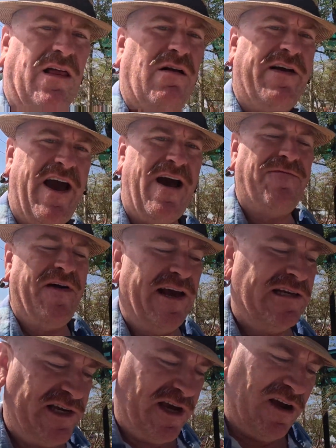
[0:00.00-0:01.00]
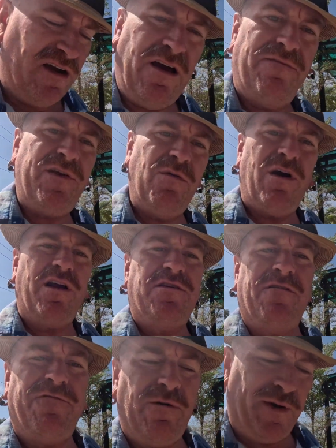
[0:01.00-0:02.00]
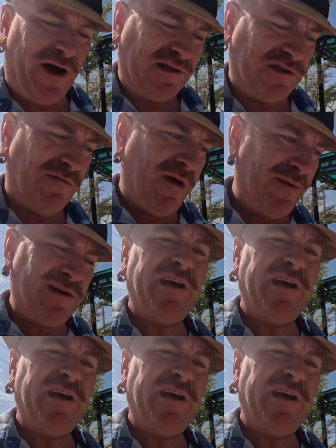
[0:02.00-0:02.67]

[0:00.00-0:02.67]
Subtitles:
little cafes here. If you were on a different bus or maybe